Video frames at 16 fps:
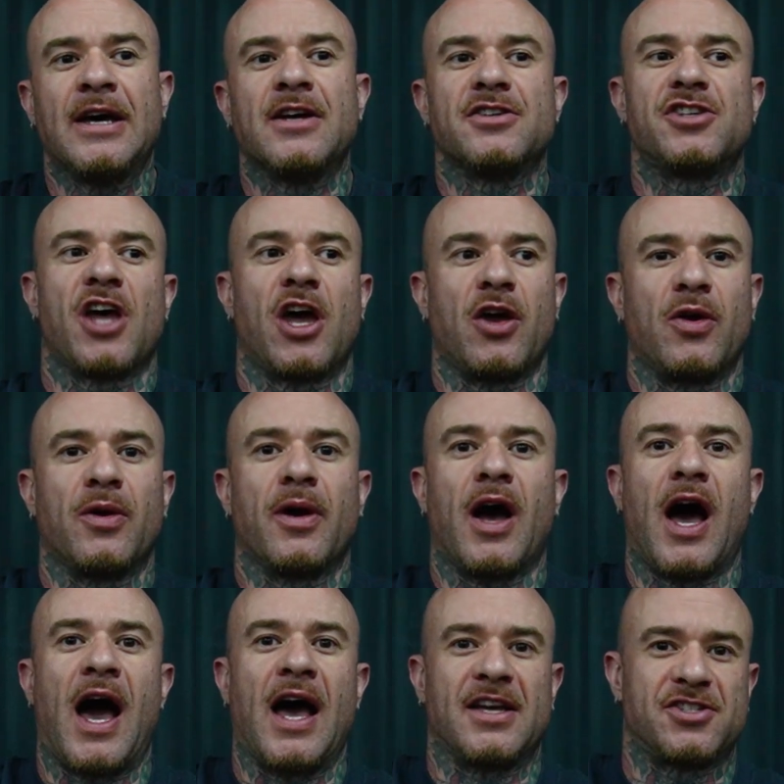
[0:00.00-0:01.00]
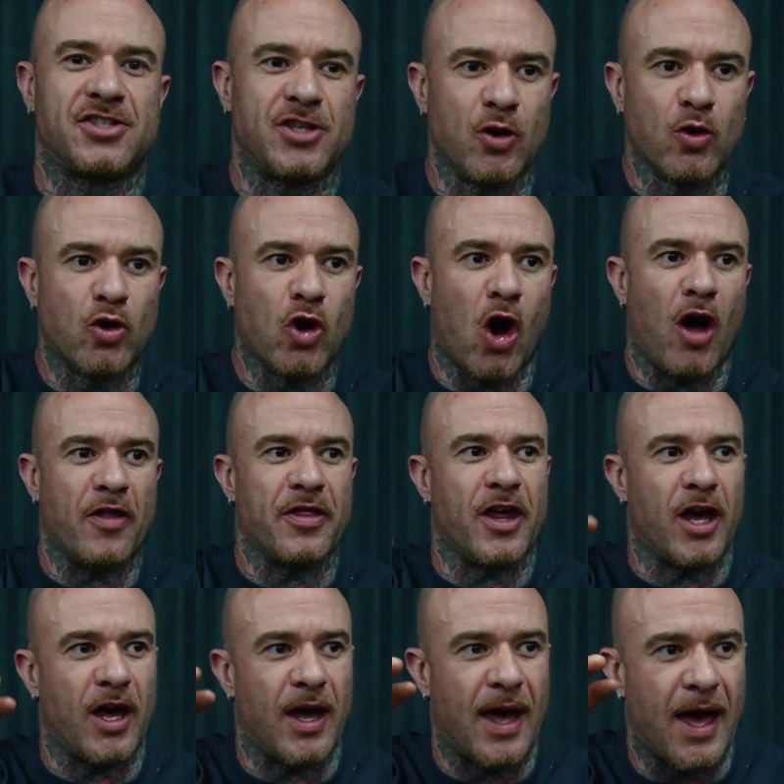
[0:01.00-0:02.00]
So I still got
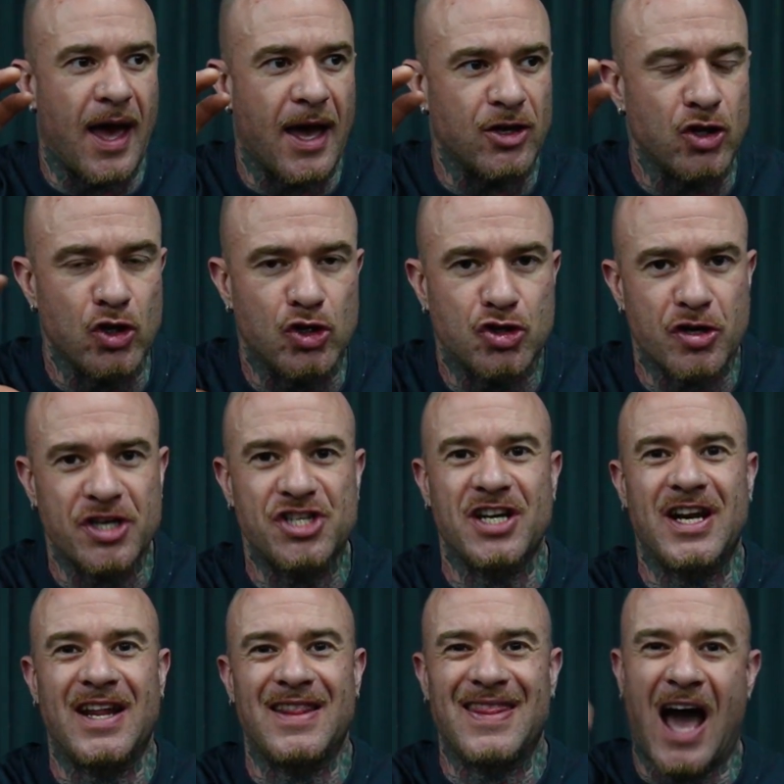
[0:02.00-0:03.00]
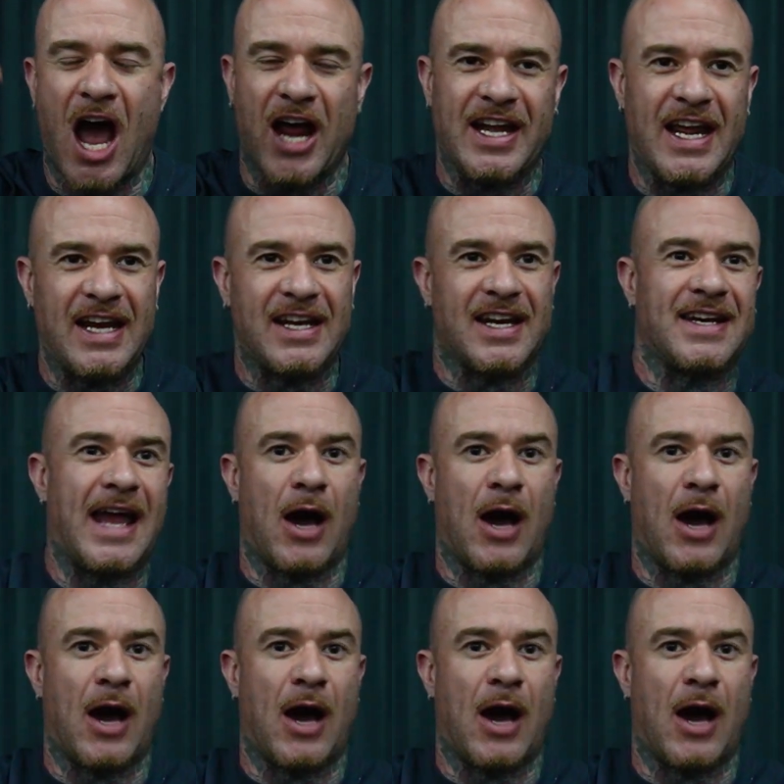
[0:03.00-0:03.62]
the nutrition in that I needed.